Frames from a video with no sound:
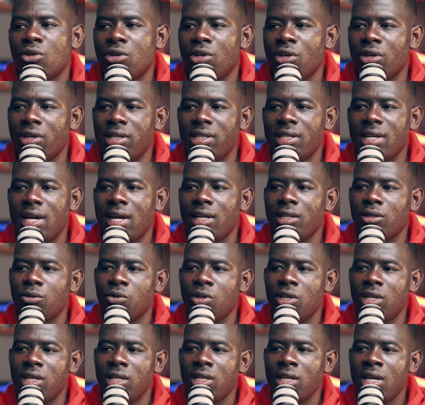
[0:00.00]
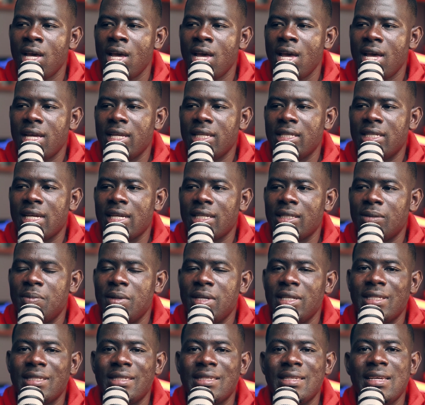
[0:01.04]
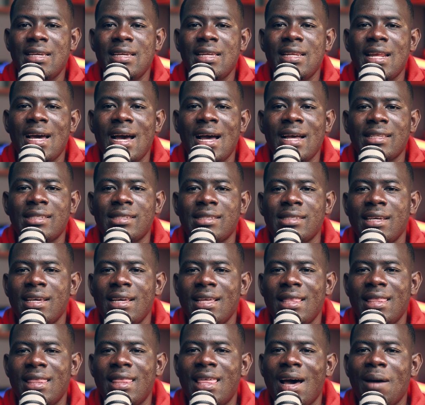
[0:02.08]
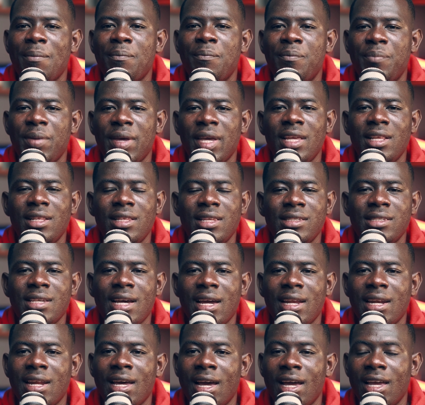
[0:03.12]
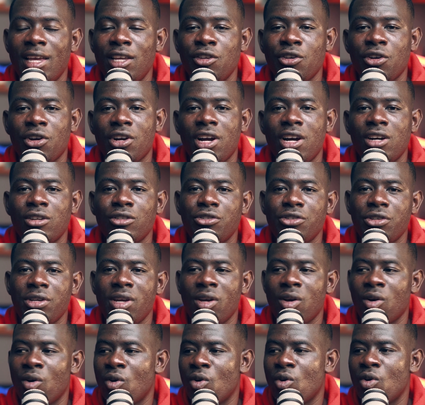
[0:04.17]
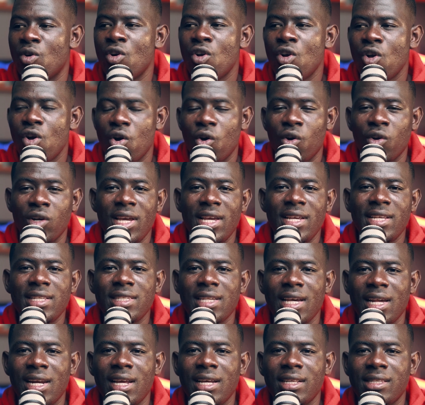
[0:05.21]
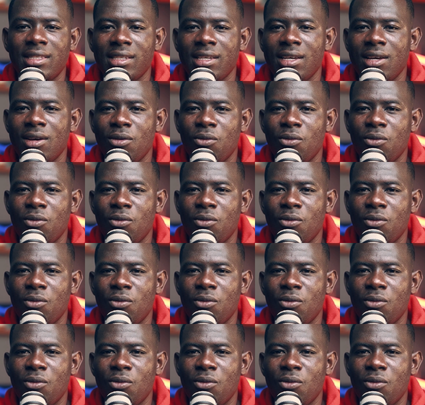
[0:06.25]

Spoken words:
Your designs wouldn't just be seen as that big designer in your country or on the internet.